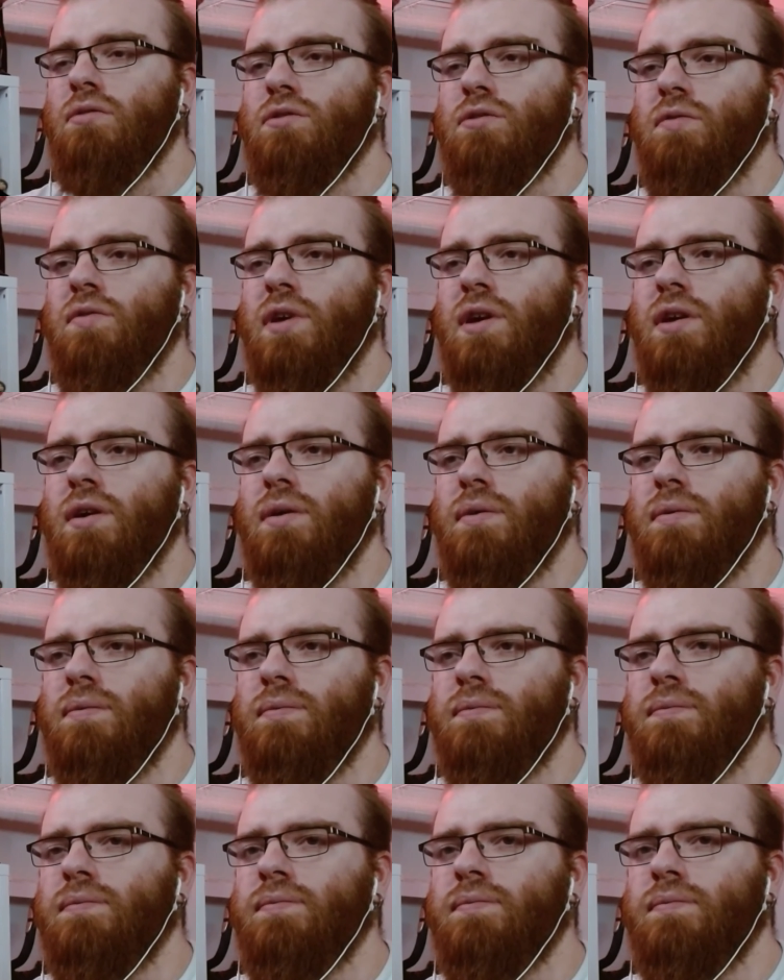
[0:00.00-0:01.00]
now Sophia.
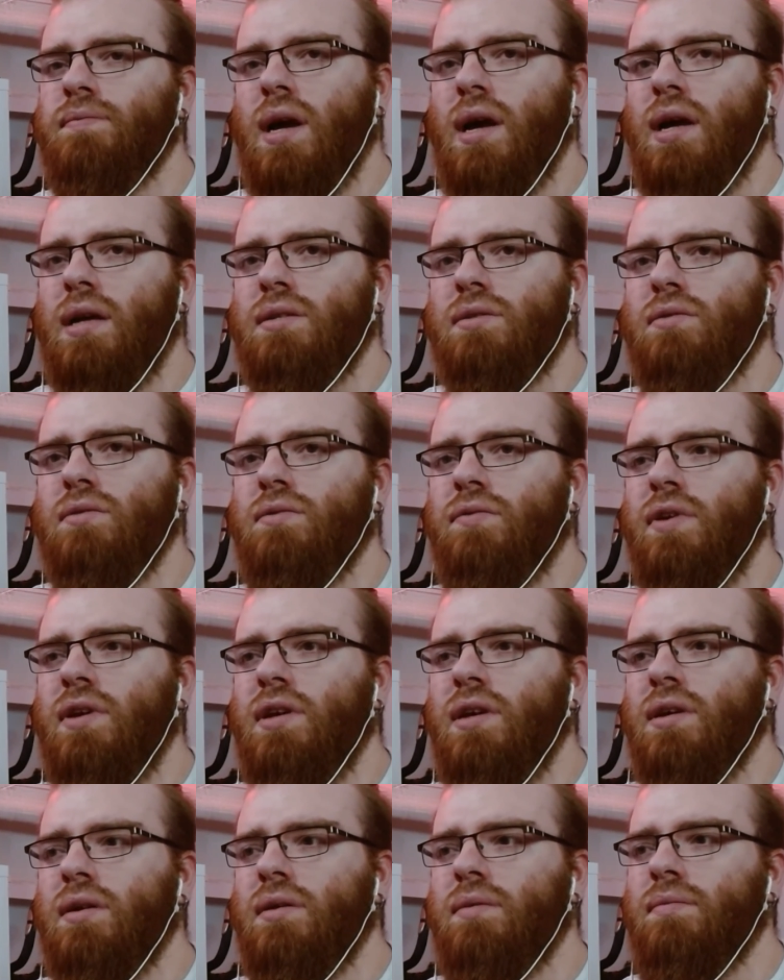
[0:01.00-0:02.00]
Hi,
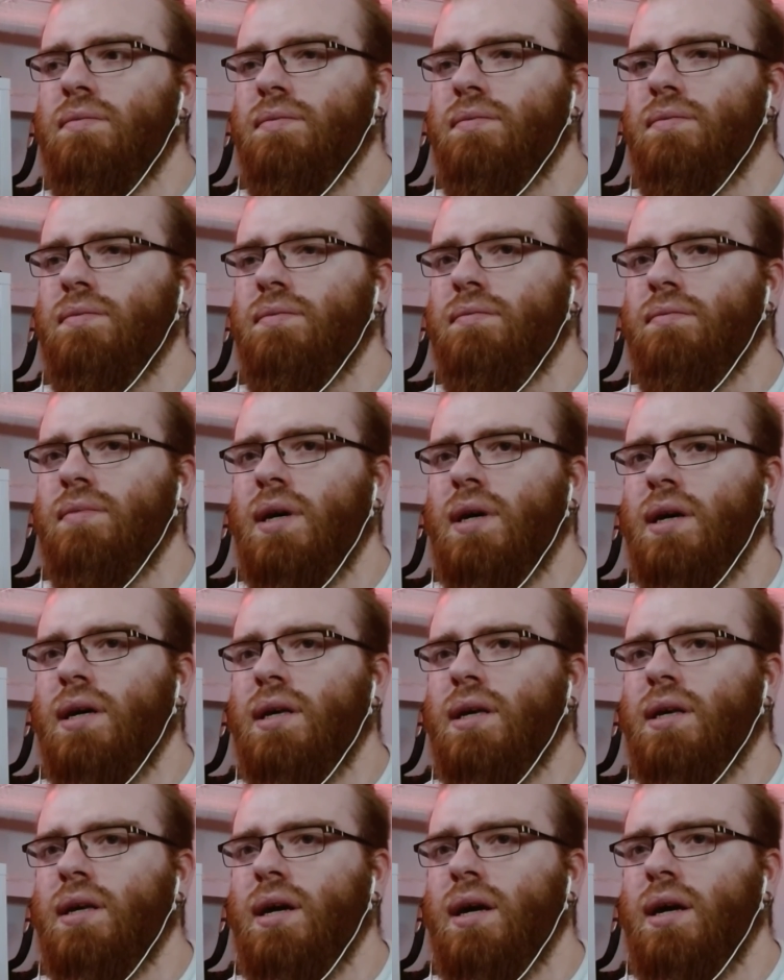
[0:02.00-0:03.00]
Sophia.
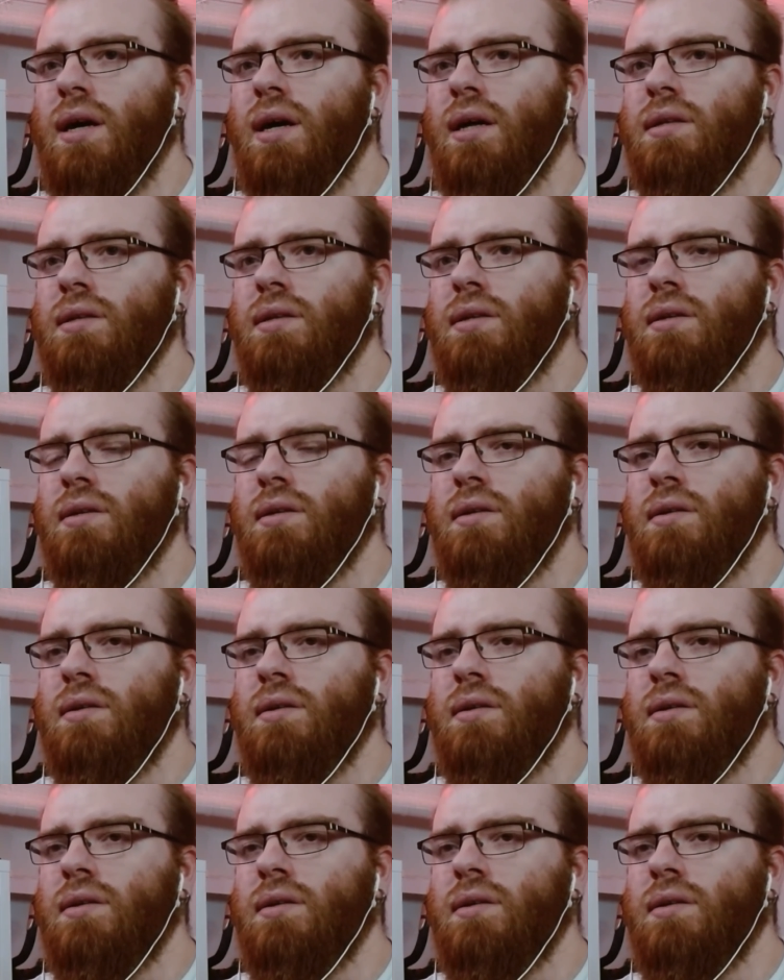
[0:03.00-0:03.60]
My God.